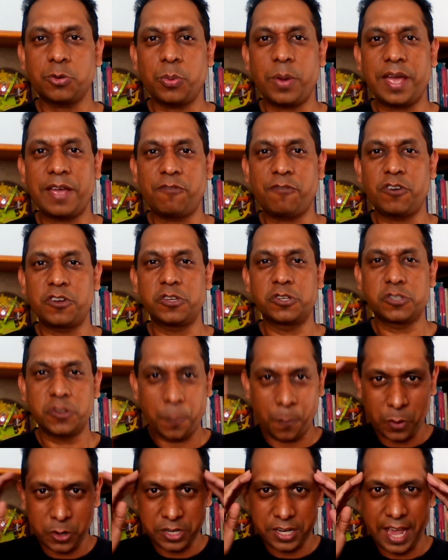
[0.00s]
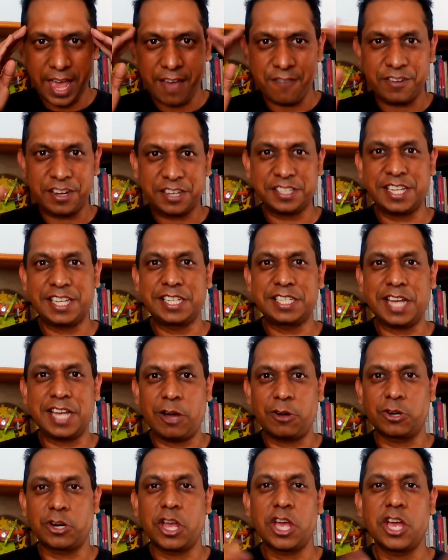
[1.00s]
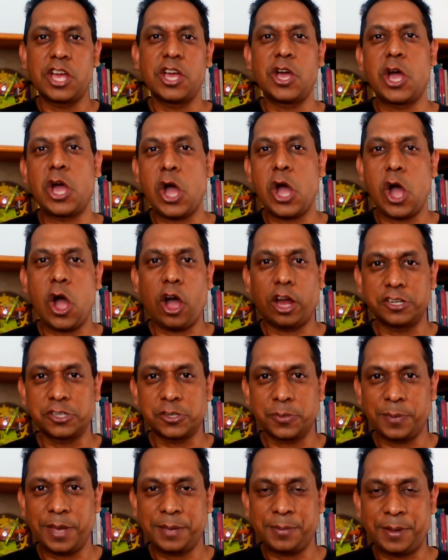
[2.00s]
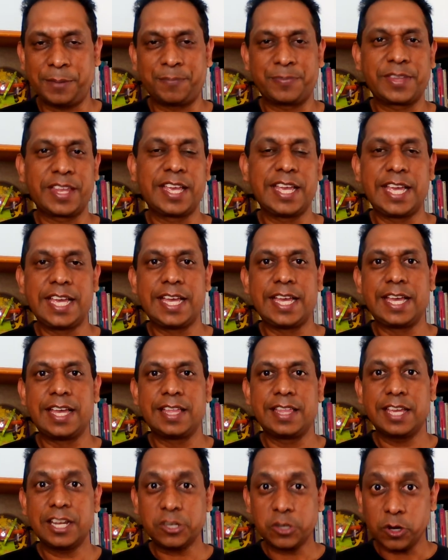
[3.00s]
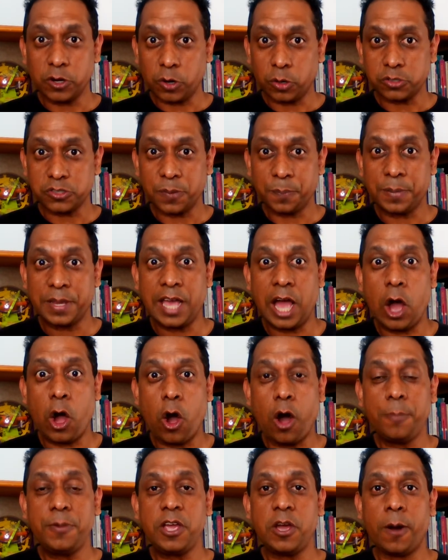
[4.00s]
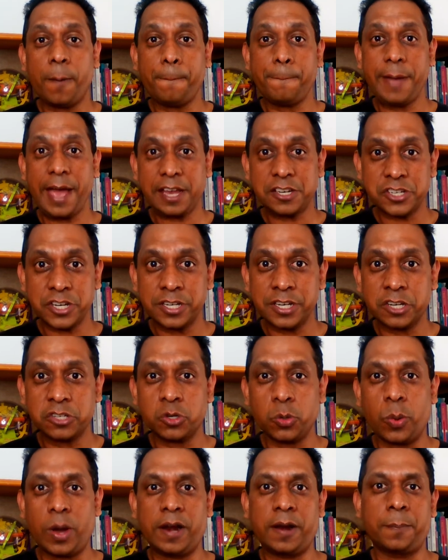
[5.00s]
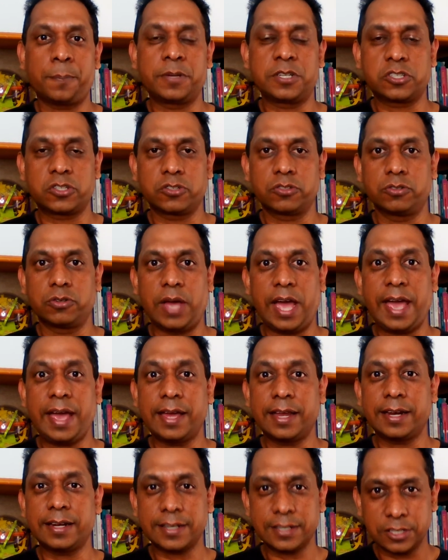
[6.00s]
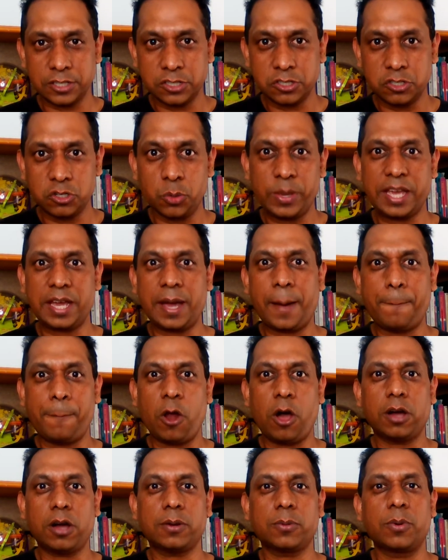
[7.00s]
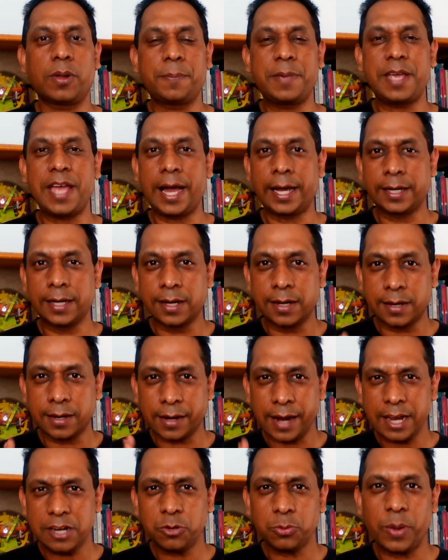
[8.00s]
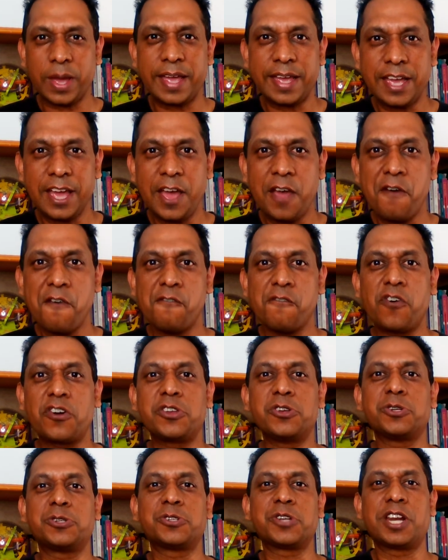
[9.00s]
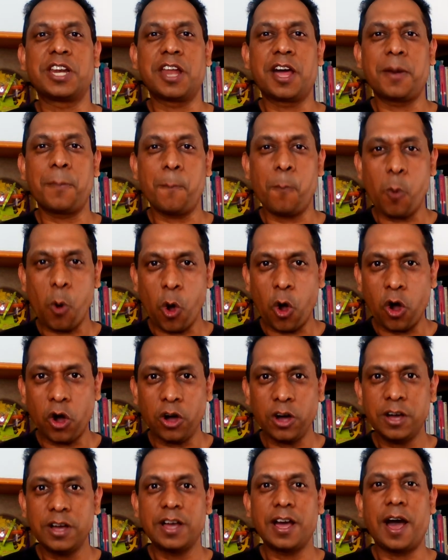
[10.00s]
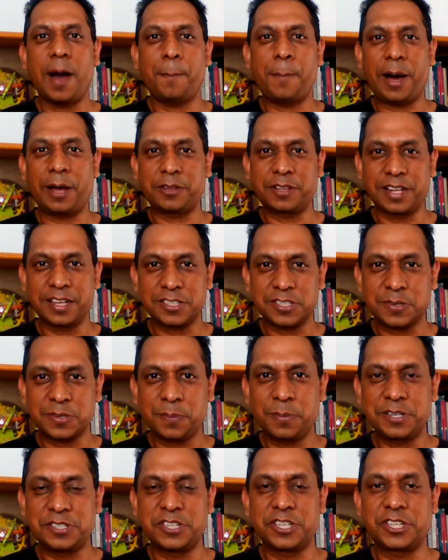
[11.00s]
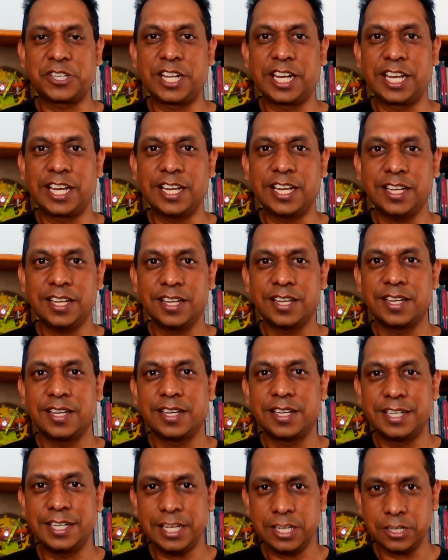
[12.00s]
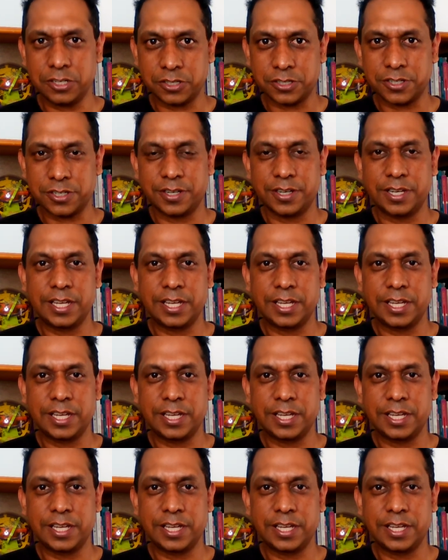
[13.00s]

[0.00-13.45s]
way for you to put everything down onto paper. It could also be a hobby or passion that you want to pursue, and doing a blog will be a great way for you to learn more about this particular niche.